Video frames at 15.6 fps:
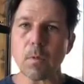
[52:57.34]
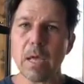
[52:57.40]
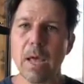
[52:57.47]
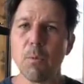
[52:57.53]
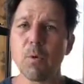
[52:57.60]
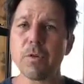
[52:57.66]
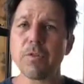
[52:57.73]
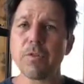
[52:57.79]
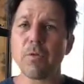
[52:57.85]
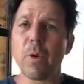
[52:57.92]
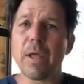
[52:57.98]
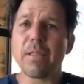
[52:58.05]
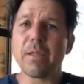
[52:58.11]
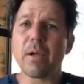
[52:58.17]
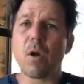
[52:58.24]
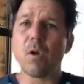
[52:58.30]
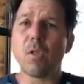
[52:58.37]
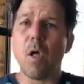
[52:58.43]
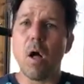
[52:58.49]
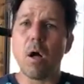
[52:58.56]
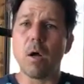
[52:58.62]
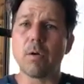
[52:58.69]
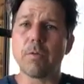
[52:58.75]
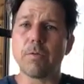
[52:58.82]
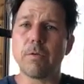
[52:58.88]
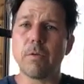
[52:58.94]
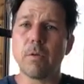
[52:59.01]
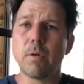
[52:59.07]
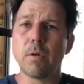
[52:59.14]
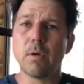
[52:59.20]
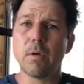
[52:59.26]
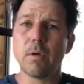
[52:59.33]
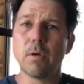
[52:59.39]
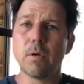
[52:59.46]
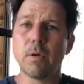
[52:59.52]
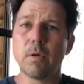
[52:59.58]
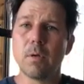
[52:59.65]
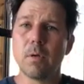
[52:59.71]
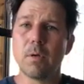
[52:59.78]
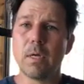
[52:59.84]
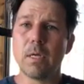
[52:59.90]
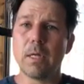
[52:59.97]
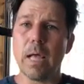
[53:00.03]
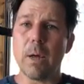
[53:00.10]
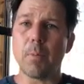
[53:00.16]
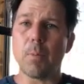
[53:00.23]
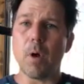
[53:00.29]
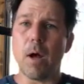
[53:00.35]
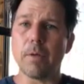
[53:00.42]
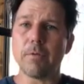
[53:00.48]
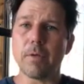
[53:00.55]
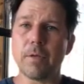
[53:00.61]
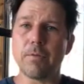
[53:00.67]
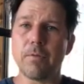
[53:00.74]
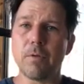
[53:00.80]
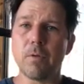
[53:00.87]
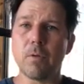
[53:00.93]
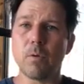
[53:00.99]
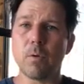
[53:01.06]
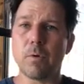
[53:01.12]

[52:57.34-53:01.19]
And we're strengthening our lungs in that process too.